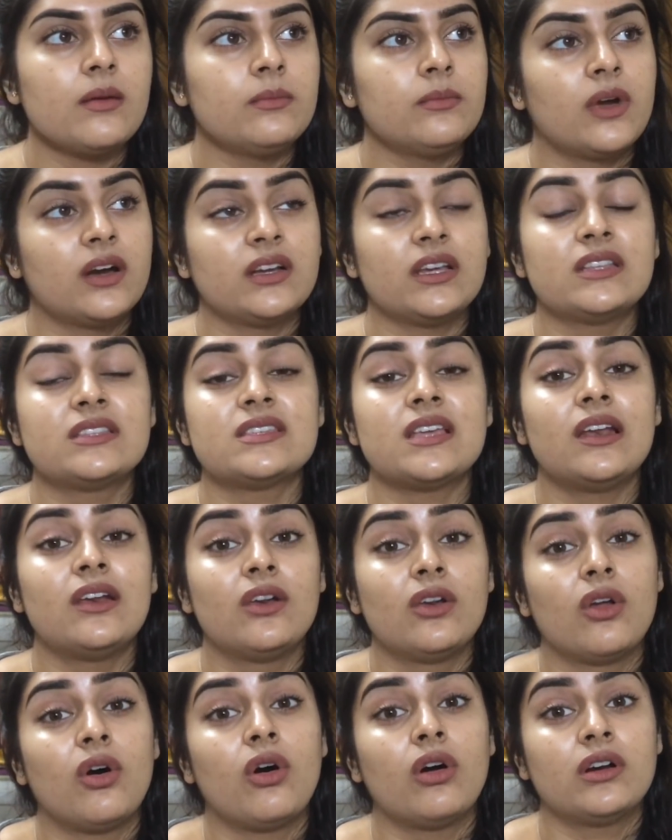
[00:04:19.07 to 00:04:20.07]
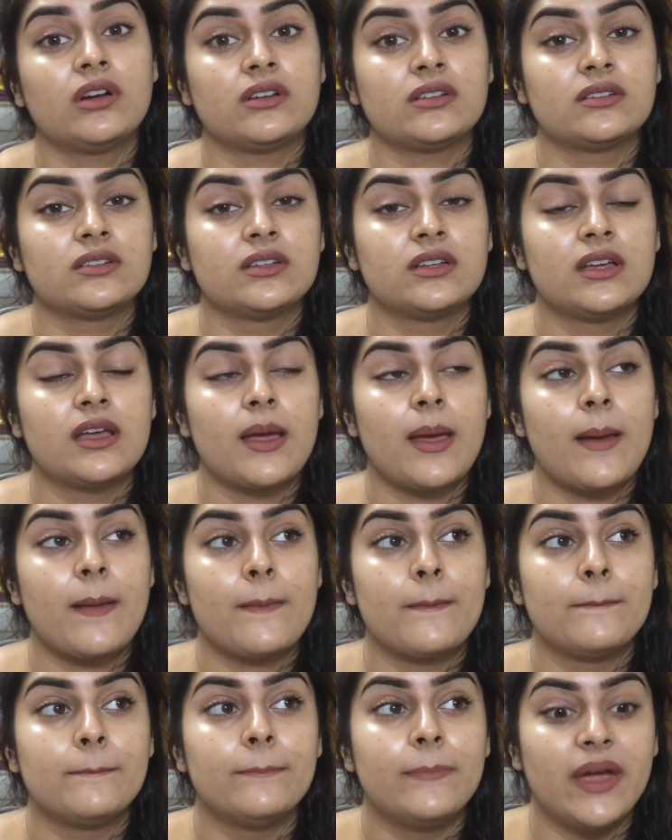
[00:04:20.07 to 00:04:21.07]
but it's a lot
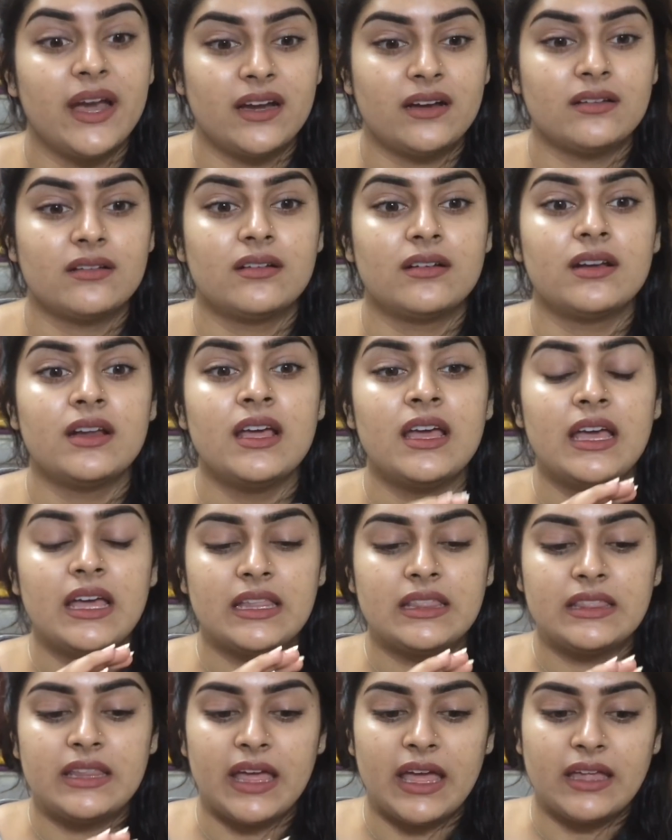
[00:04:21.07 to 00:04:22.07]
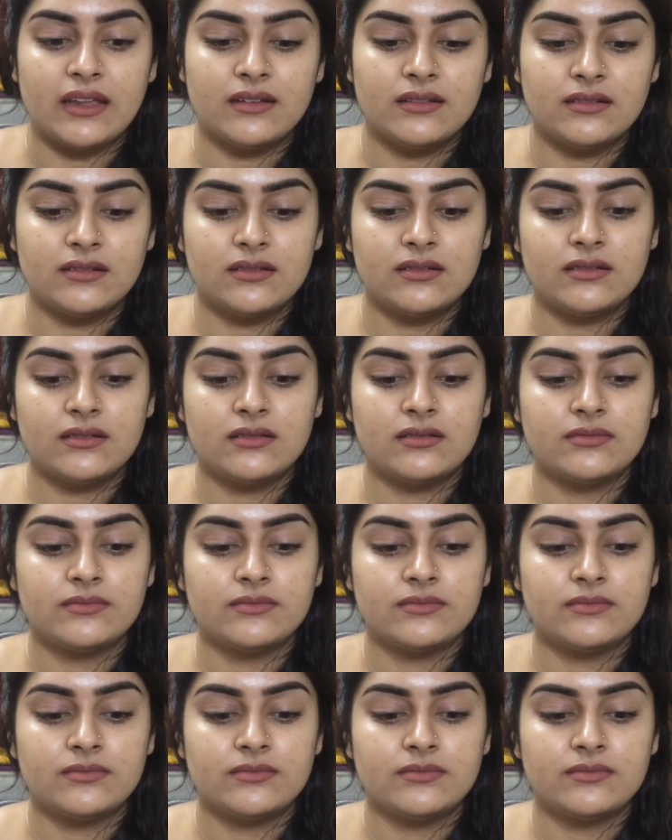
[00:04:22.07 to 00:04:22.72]
better than